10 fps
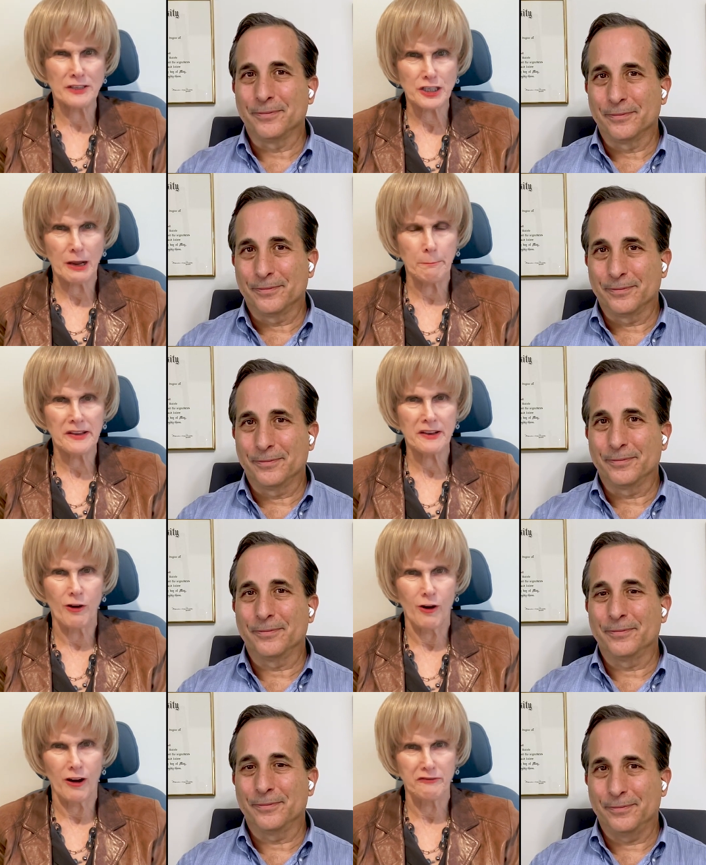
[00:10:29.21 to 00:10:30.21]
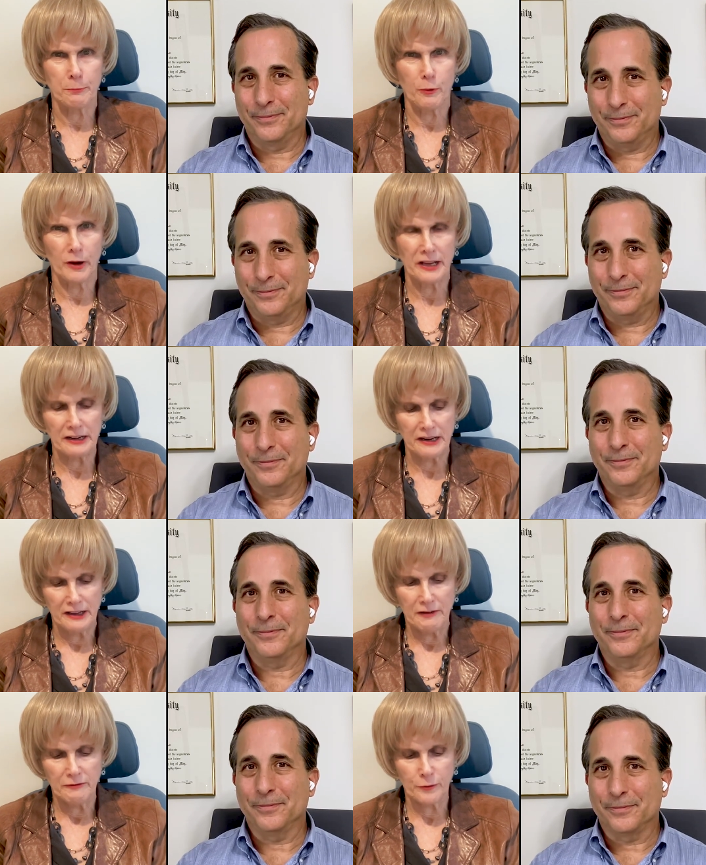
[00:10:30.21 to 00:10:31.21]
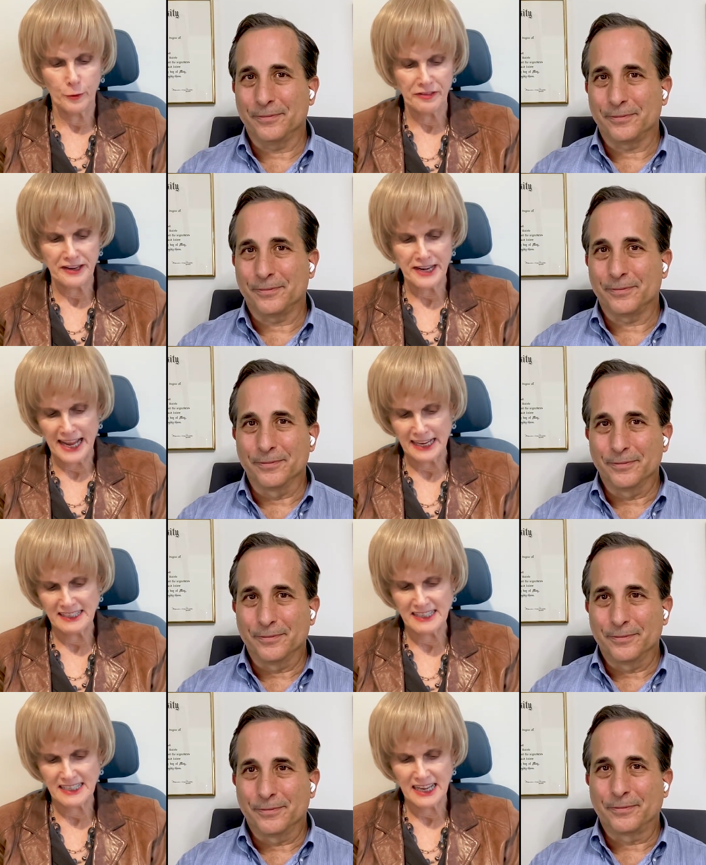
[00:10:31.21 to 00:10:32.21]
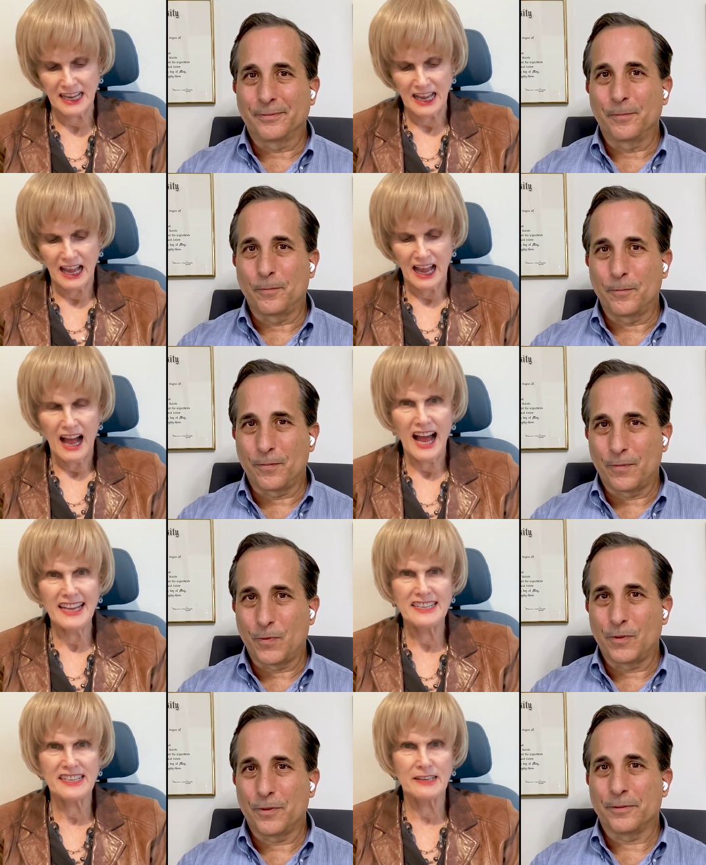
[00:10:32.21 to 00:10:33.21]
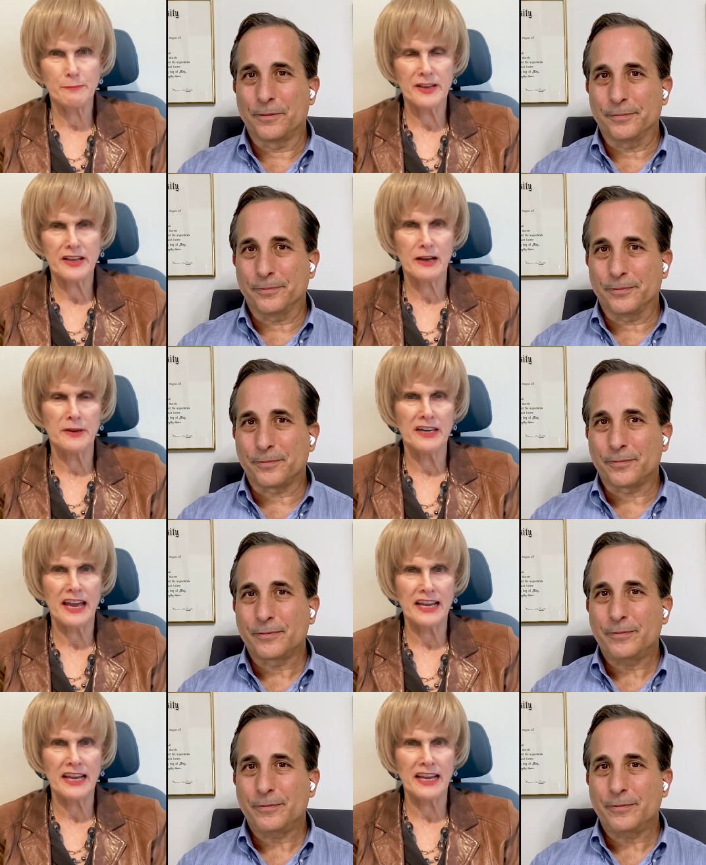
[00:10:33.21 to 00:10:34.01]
Speaker 1: a jumping off point for the next. I didn't become an